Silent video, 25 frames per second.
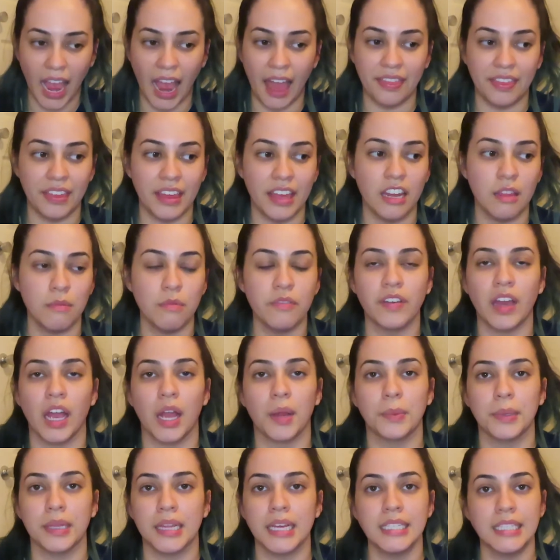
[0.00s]
At the end of the movie, I
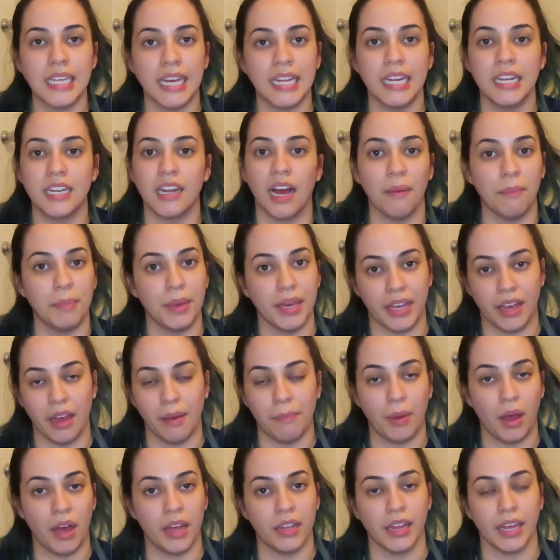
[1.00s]
realized I did not pick
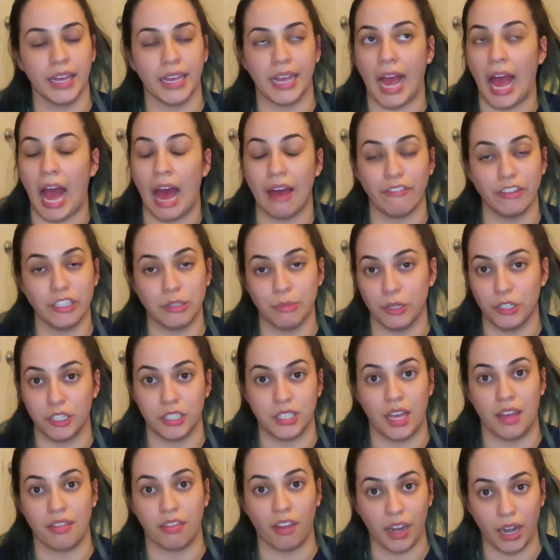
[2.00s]
up on like half as much
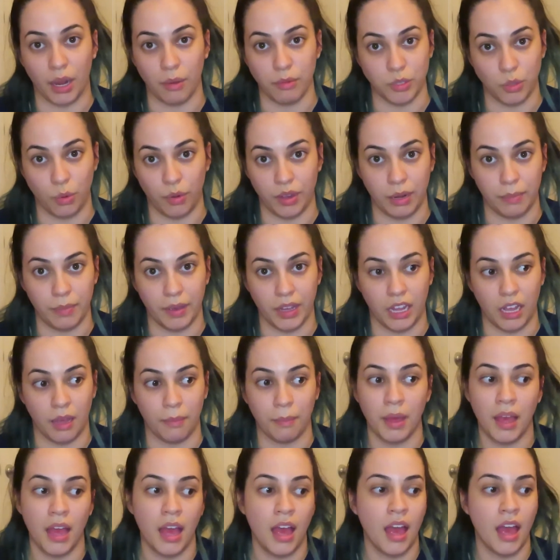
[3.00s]
as I thought I was going to pick
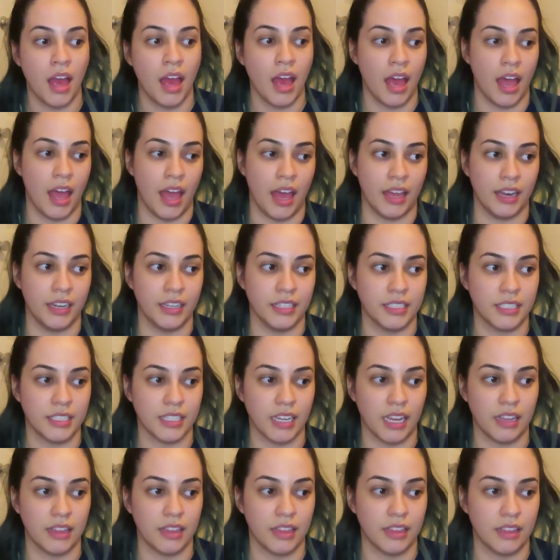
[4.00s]
up, and
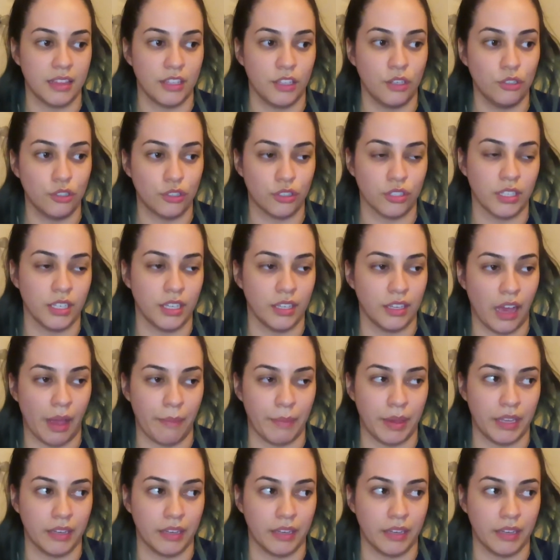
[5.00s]
usually, I